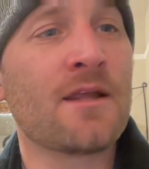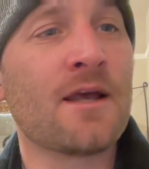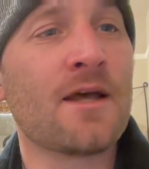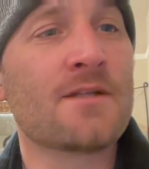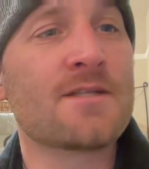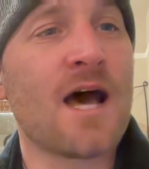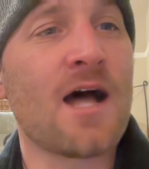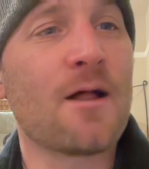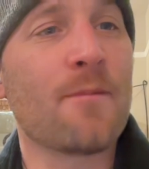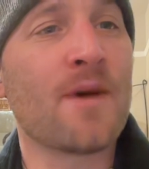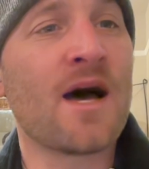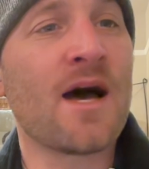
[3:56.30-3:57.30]

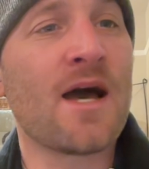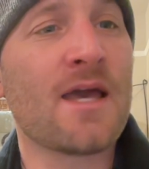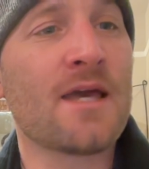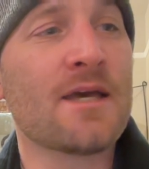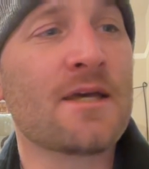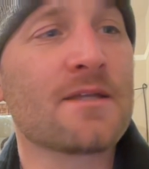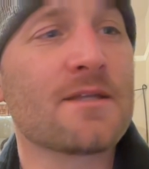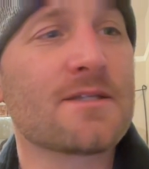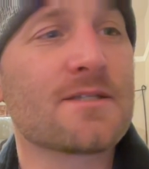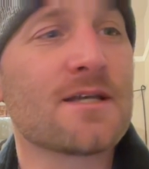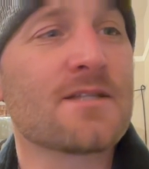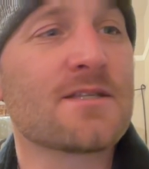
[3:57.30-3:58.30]
Talmai, the
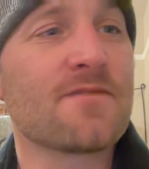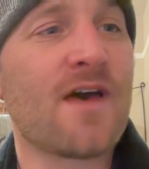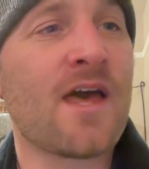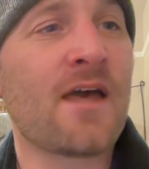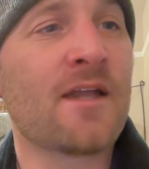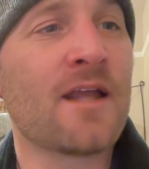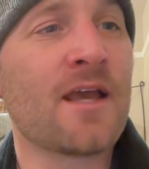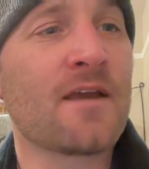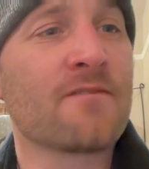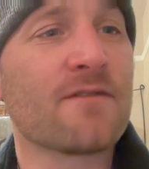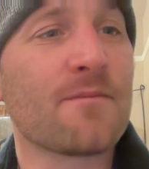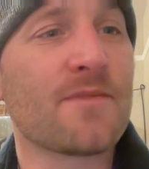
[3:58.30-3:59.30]
sons of Anak.
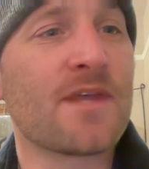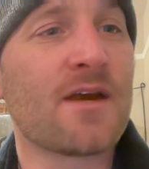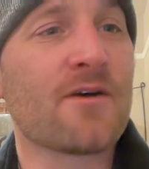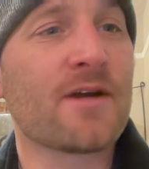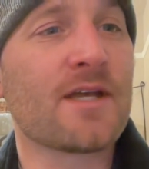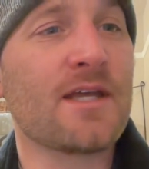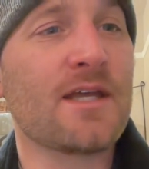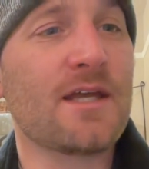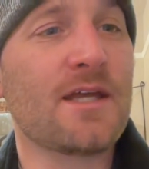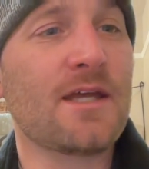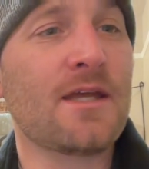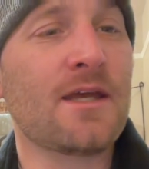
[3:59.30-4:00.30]
From there
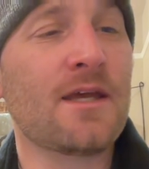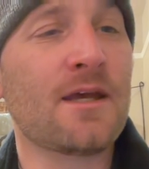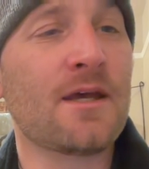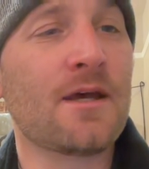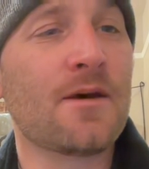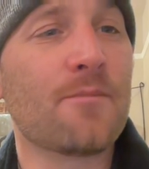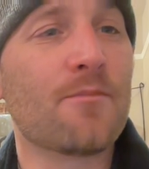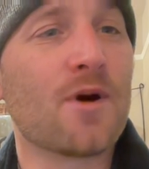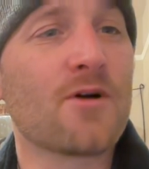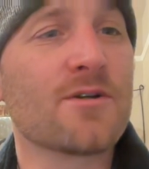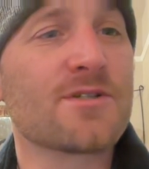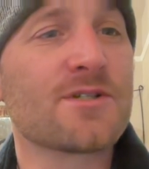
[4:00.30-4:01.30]
he
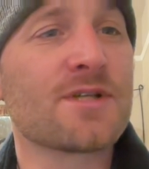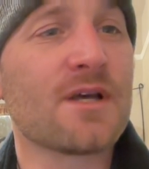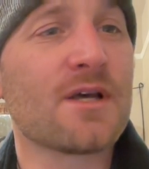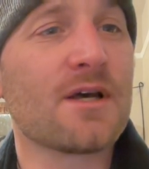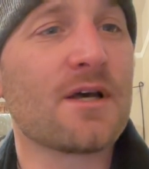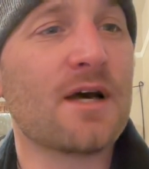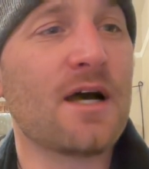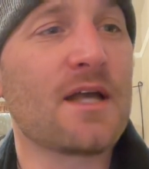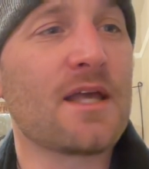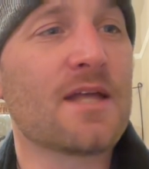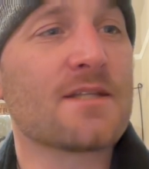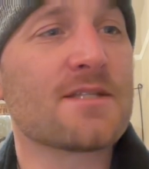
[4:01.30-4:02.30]
marched against